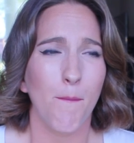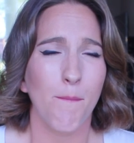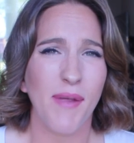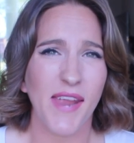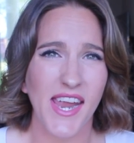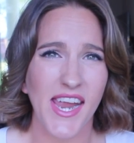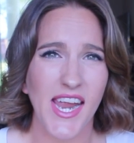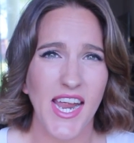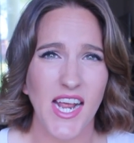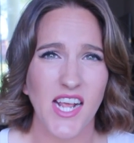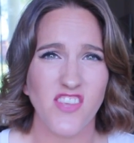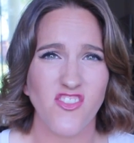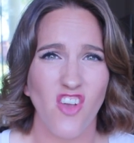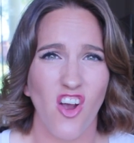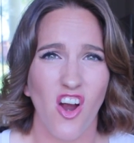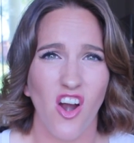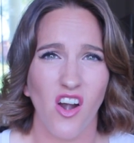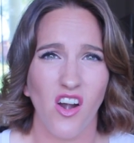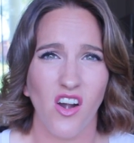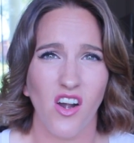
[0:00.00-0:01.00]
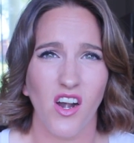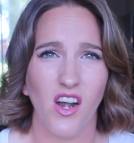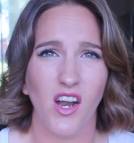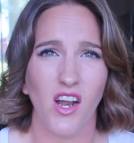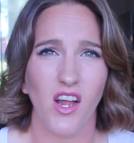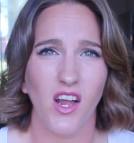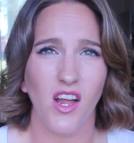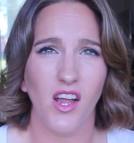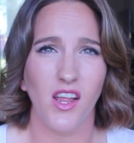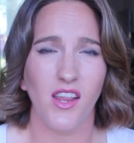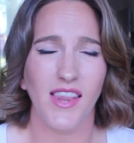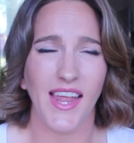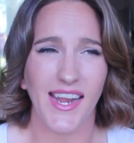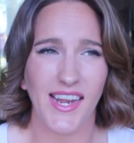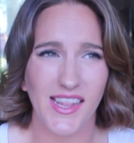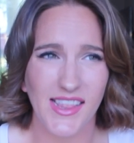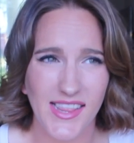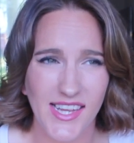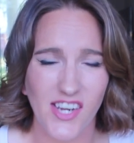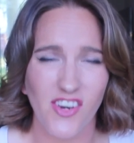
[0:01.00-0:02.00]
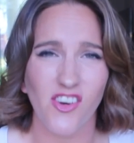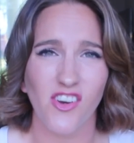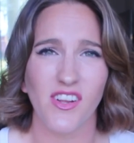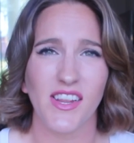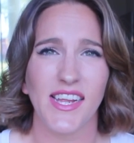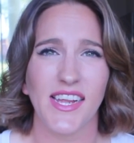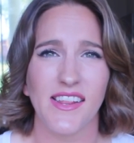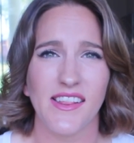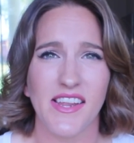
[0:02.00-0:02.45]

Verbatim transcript: pigs are like literally